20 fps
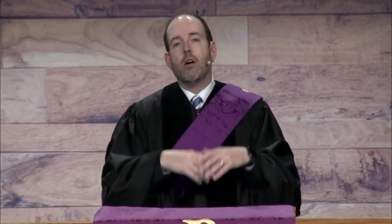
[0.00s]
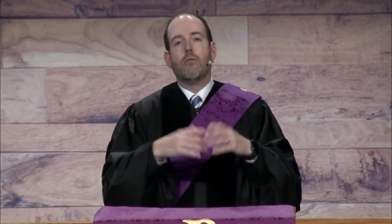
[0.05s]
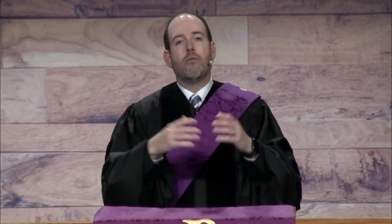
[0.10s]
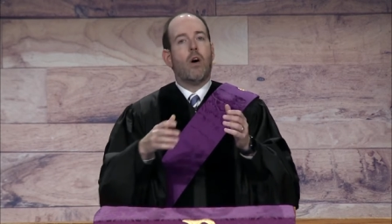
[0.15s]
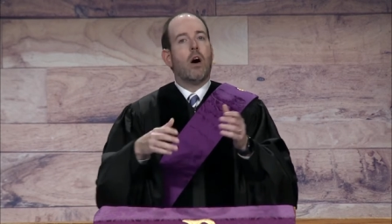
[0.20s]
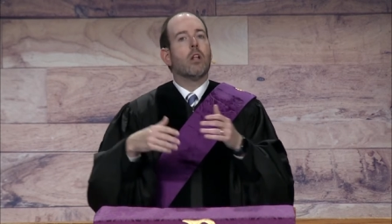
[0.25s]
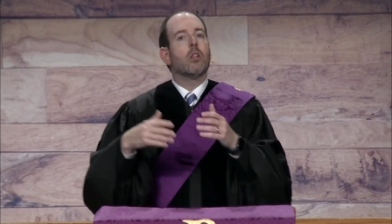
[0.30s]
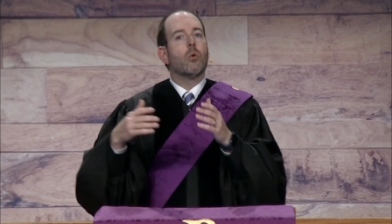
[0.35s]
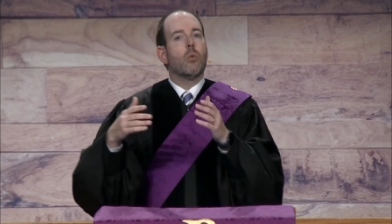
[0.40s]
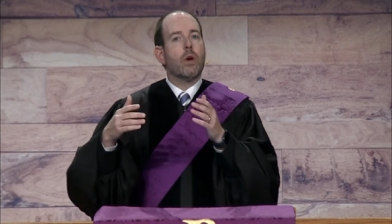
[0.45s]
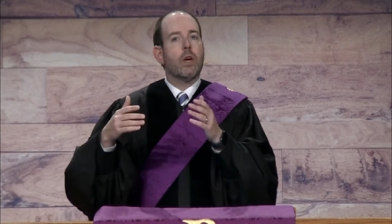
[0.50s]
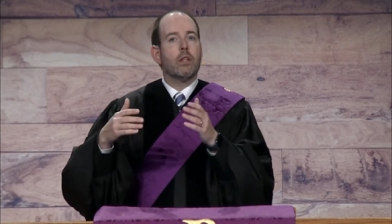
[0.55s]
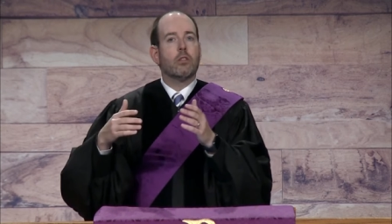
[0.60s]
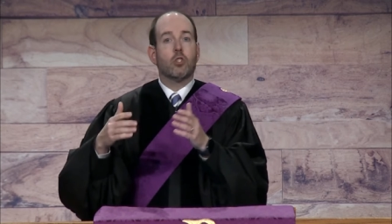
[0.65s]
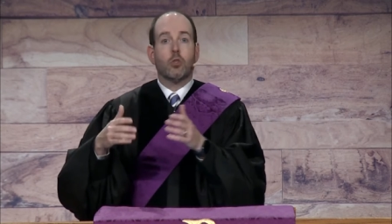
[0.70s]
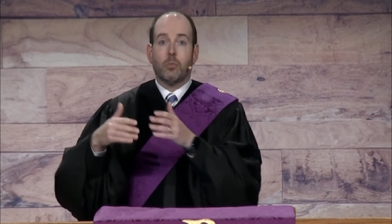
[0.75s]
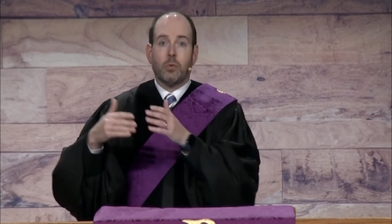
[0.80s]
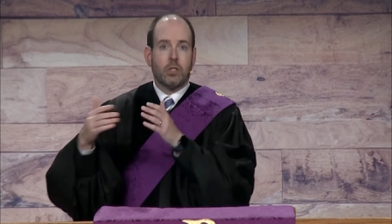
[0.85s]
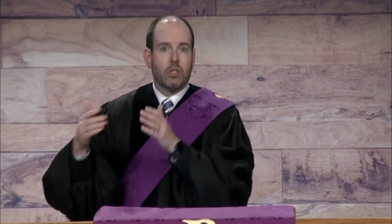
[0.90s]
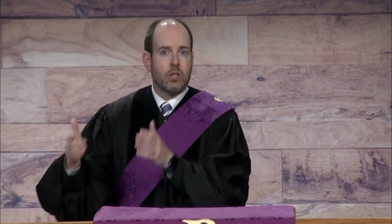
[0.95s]
following
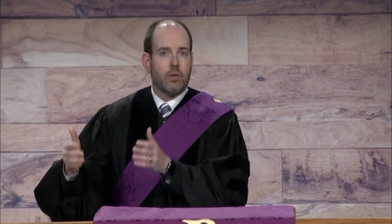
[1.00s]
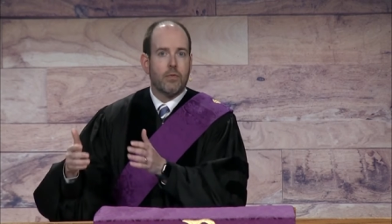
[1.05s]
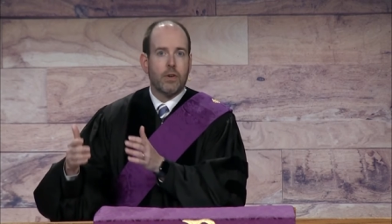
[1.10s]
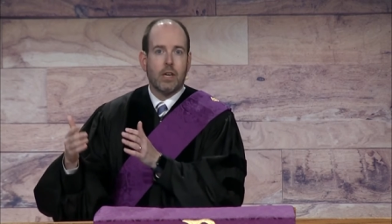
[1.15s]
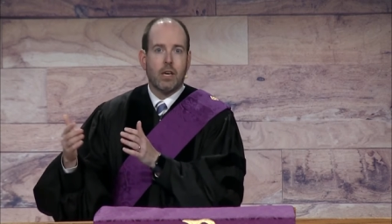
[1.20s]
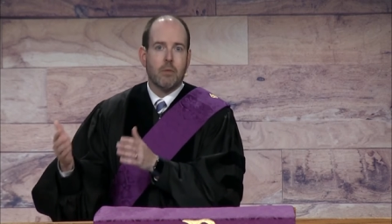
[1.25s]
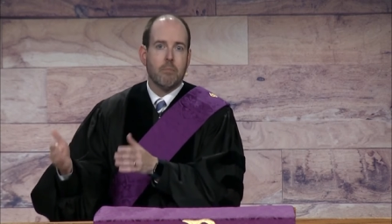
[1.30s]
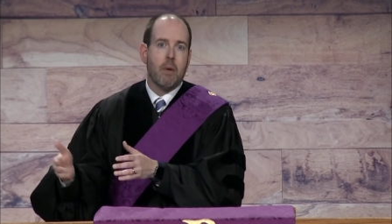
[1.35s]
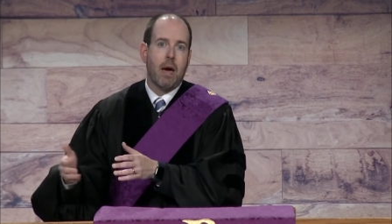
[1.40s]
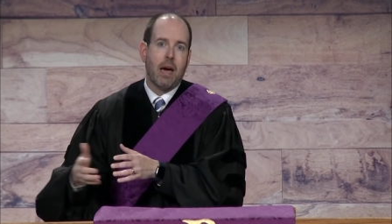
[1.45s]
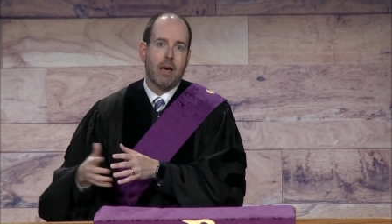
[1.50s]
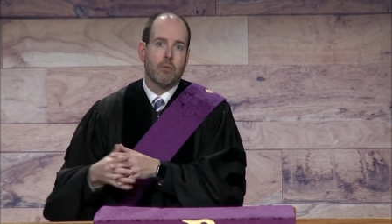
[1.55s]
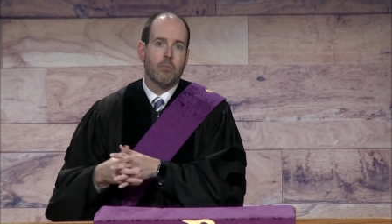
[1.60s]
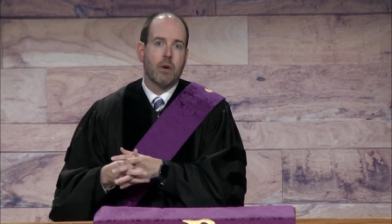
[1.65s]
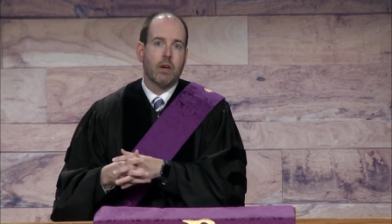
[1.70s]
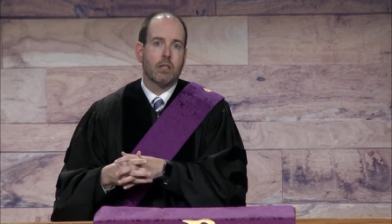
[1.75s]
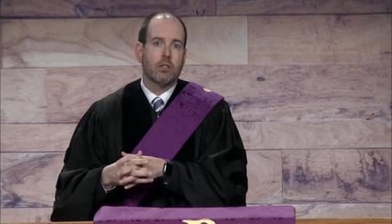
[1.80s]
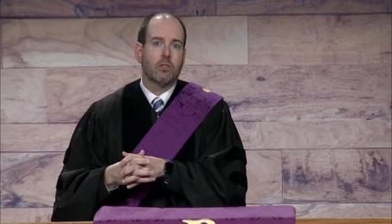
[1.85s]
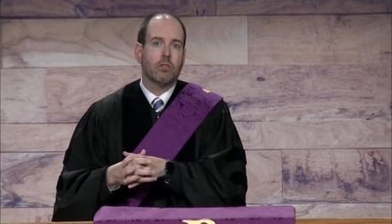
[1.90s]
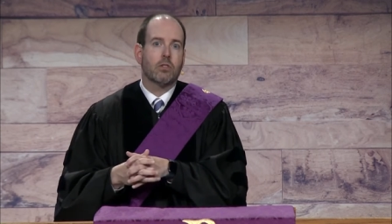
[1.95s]
specific
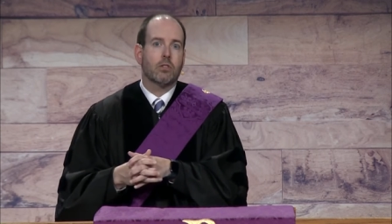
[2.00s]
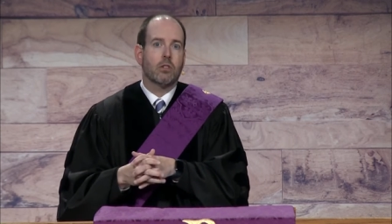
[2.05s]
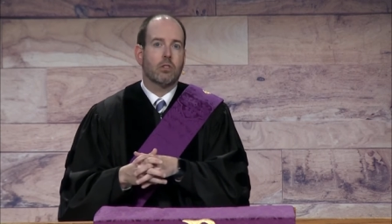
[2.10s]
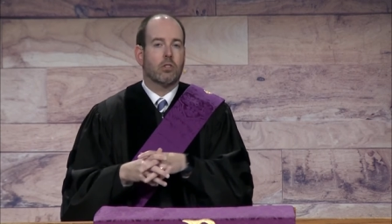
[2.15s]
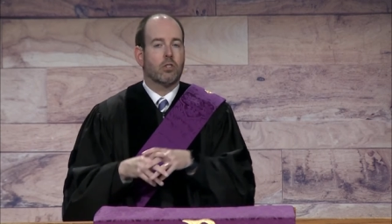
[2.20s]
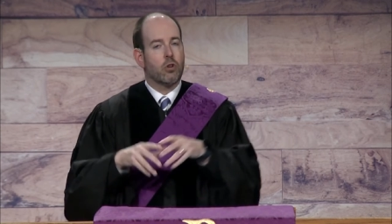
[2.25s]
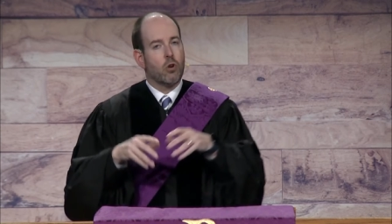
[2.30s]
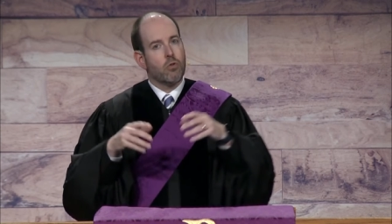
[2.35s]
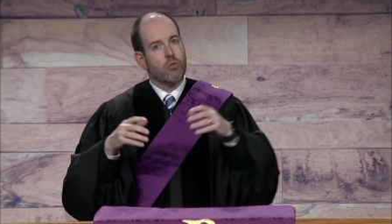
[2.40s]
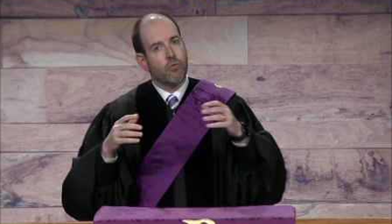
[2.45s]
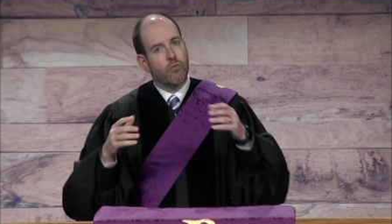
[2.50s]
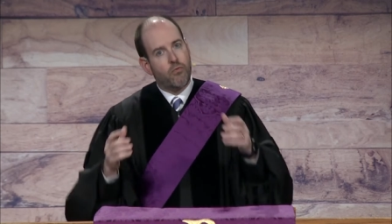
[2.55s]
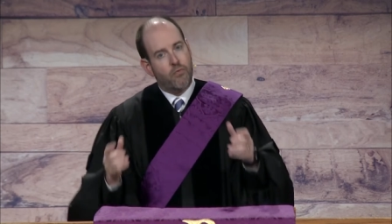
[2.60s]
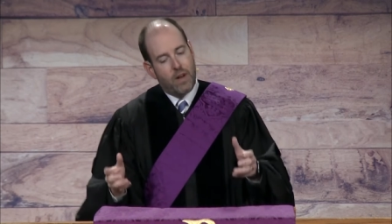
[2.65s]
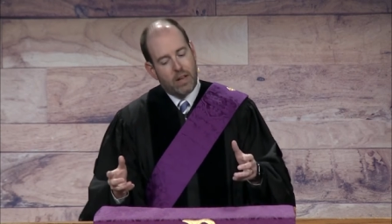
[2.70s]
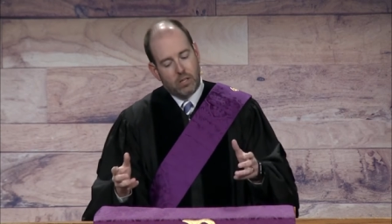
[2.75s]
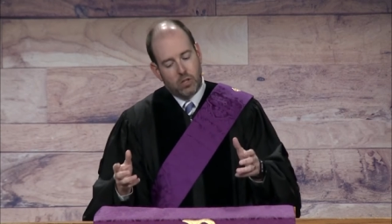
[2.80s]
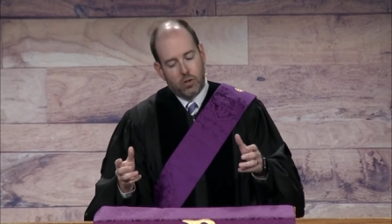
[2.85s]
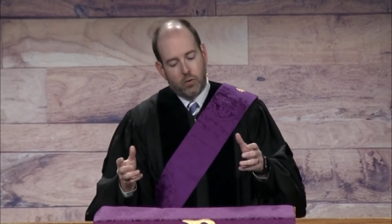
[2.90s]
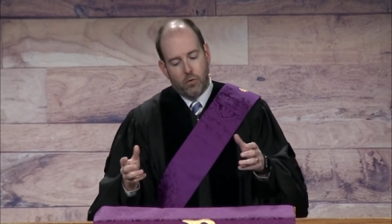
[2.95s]
commandments, certain
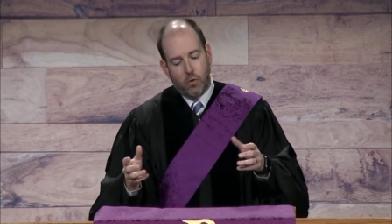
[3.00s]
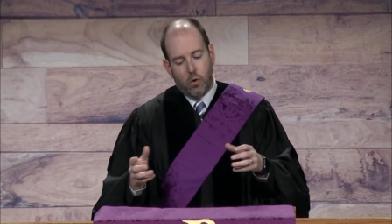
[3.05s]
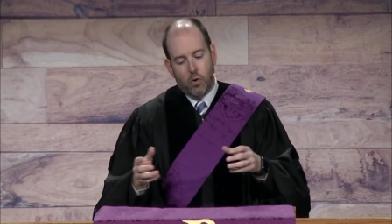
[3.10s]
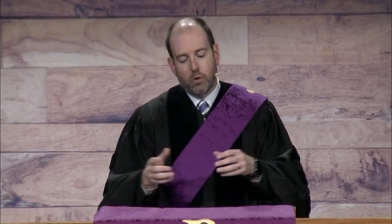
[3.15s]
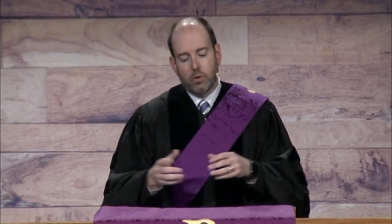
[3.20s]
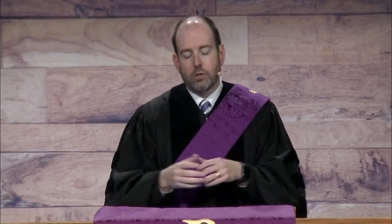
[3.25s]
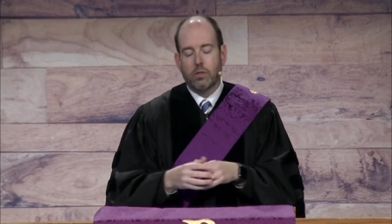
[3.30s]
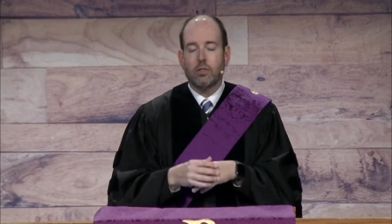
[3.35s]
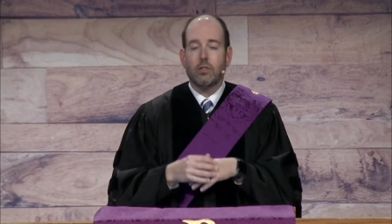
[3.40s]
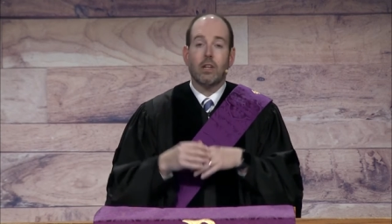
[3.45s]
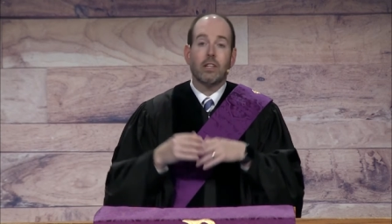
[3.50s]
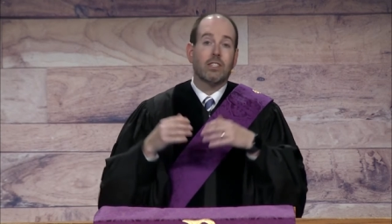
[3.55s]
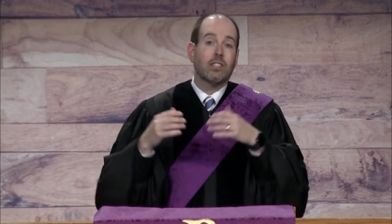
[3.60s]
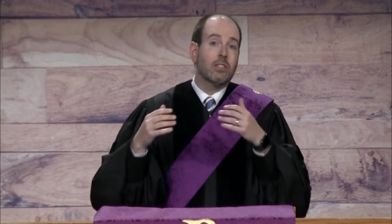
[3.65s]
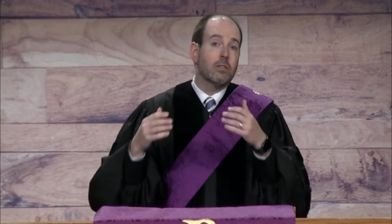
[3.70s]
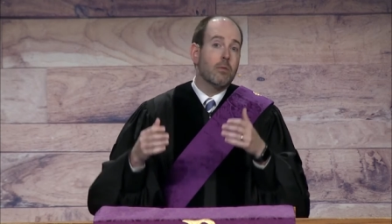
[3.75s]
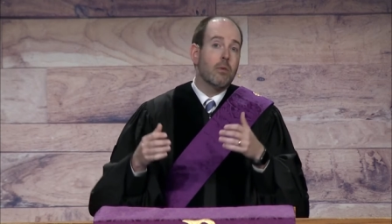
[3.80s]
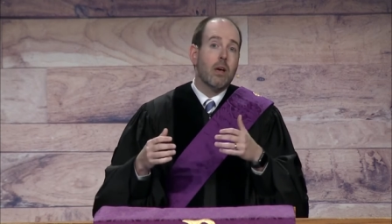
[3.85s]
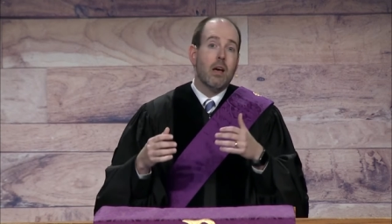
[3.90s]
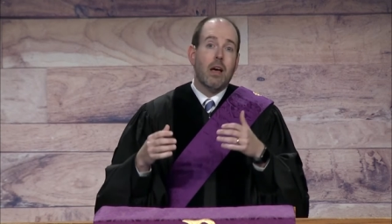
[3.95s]
festivals,